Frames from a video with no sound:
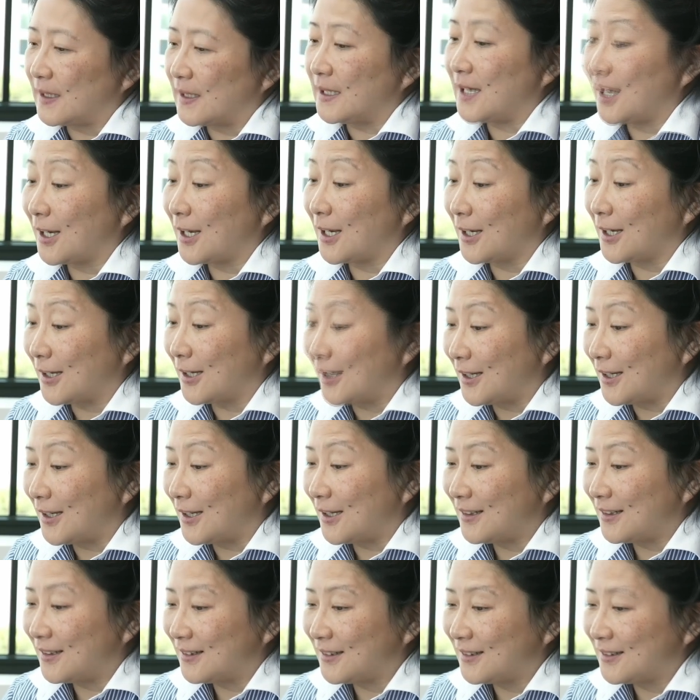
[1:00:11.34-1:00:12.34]
the
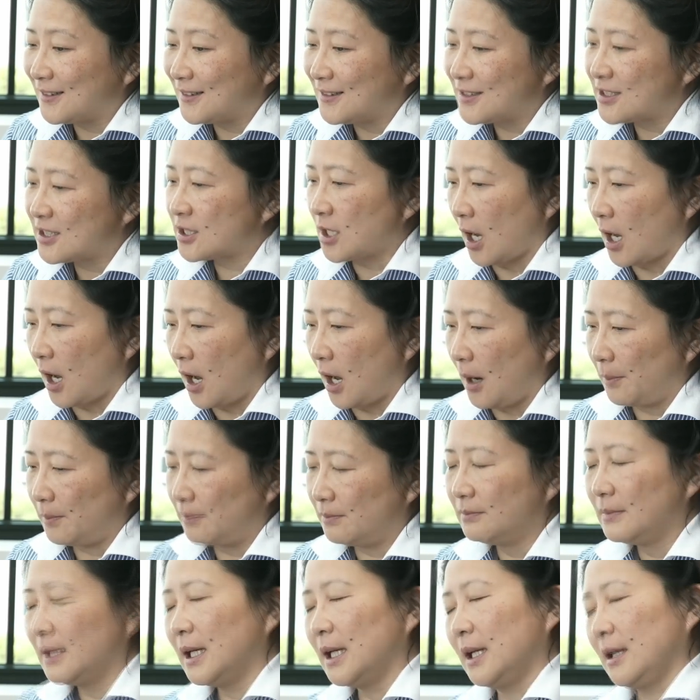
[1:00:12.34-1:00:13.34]
nugget
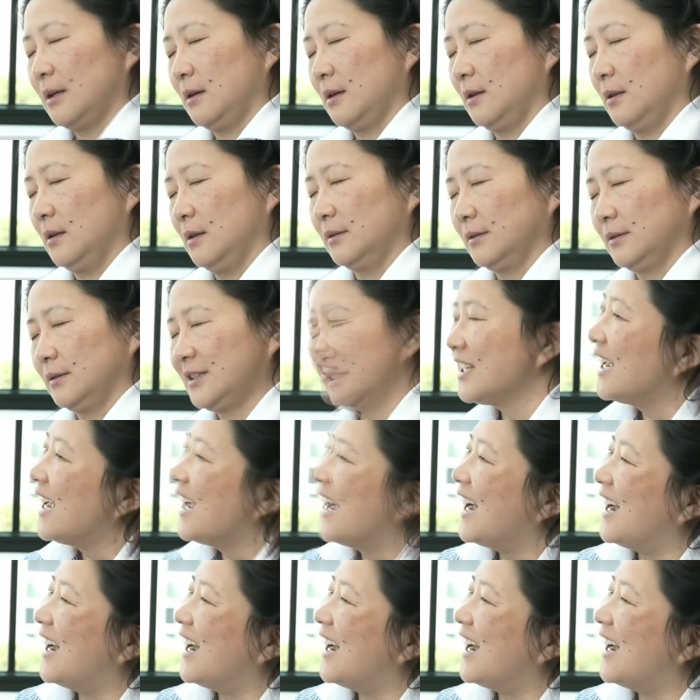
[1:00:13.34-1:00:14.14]
stop and halt.